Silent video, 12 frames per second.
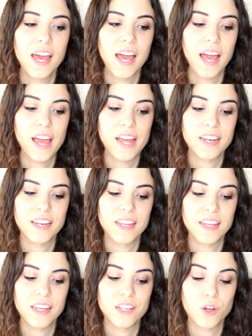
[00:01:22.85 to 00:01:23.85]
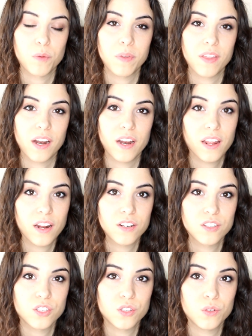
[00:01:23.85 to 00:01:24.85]
and he told me that
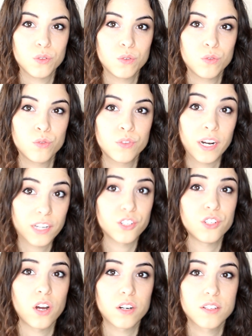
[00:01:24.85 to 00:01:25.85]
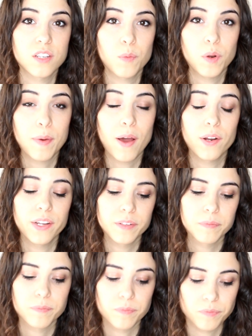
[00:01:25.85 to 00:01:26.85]
I should talk to someone about it,